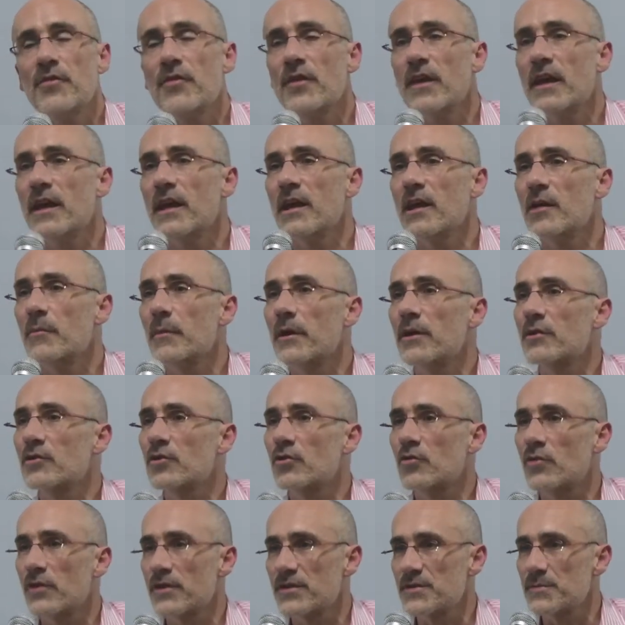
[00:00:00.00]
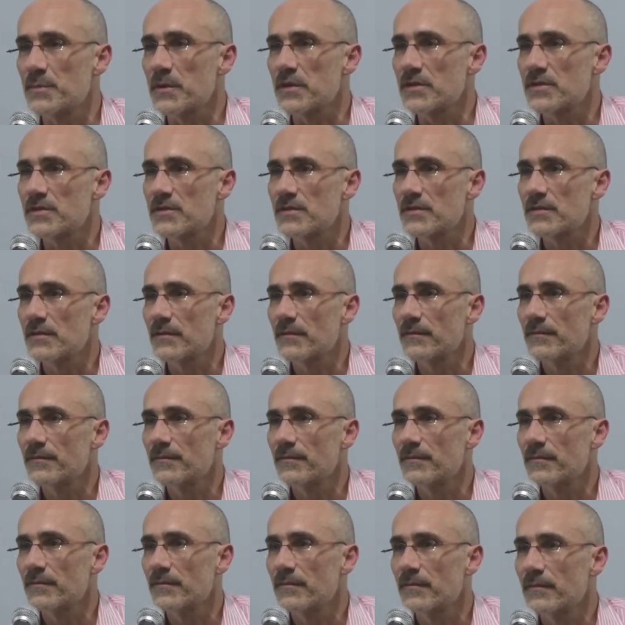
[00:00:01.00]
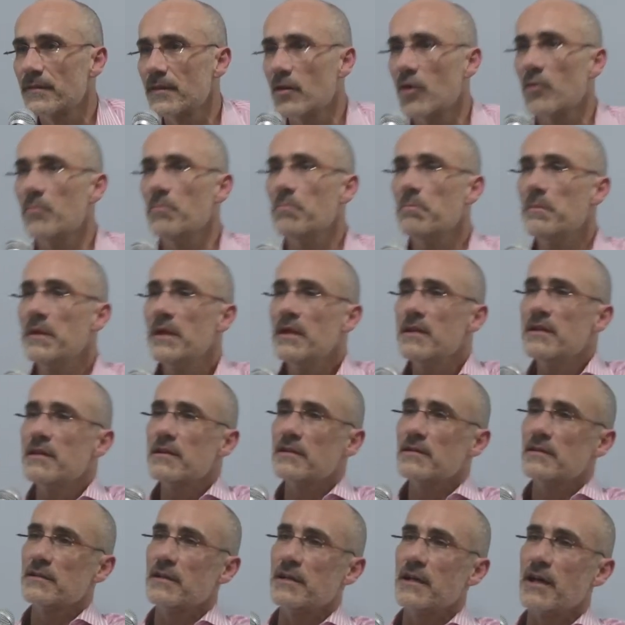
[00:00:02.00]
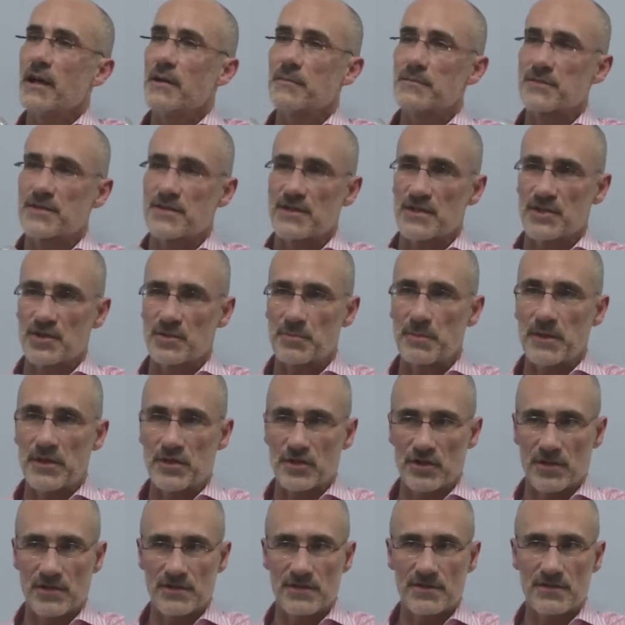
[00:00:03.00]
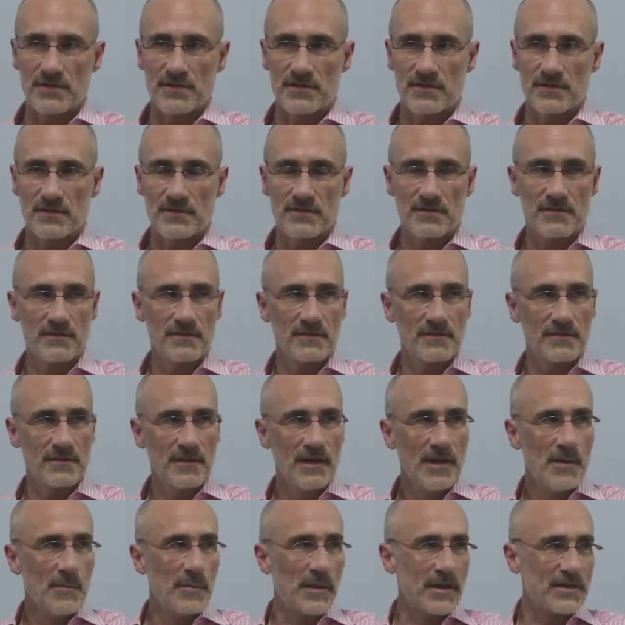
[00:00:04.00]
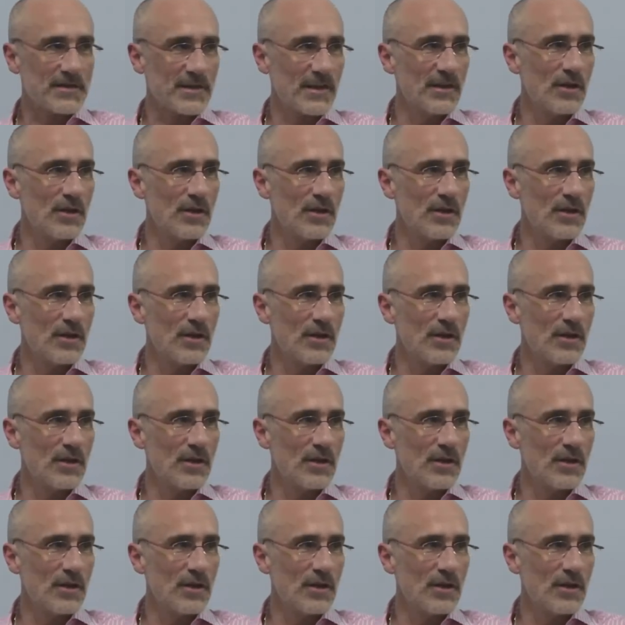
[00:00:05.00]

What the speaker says: thinking about Christmas. Now, immediately, I'm suspicious, because I